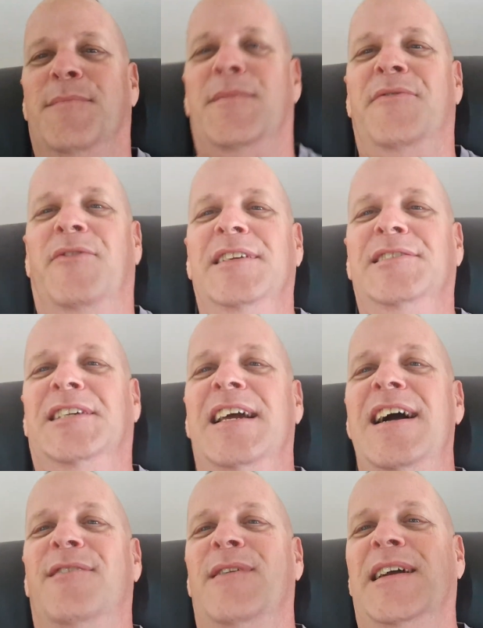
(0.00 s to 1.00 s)
My friend
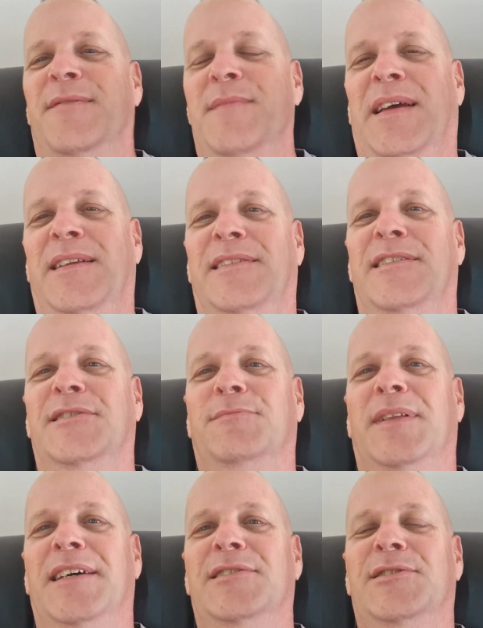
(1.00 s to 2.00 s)
Scott recommended this
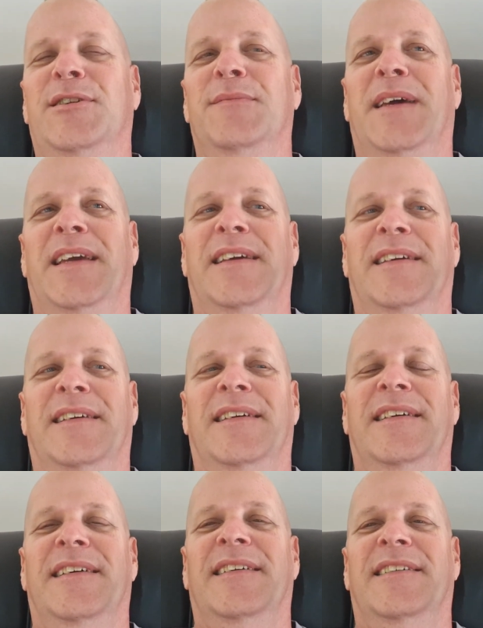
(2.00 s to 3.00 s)
place to me.
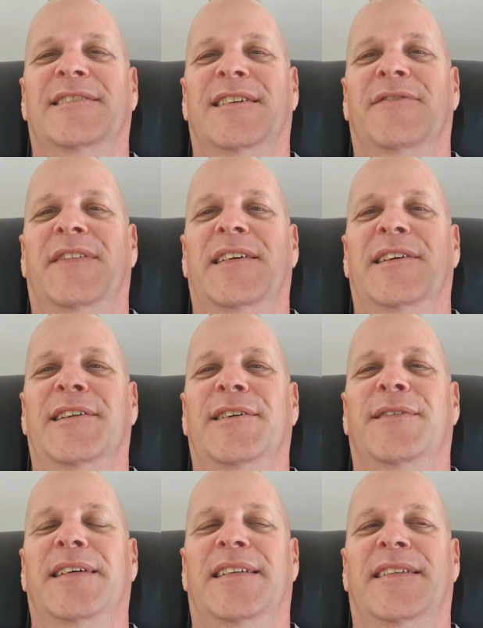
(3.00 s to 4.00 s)
So I figured, you know
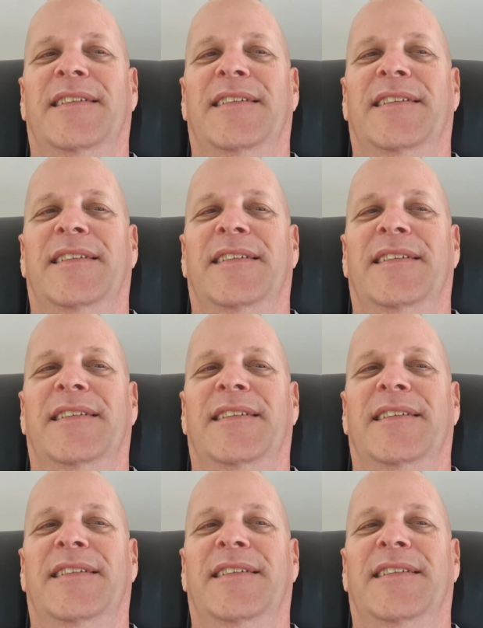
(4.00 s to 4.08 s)
what?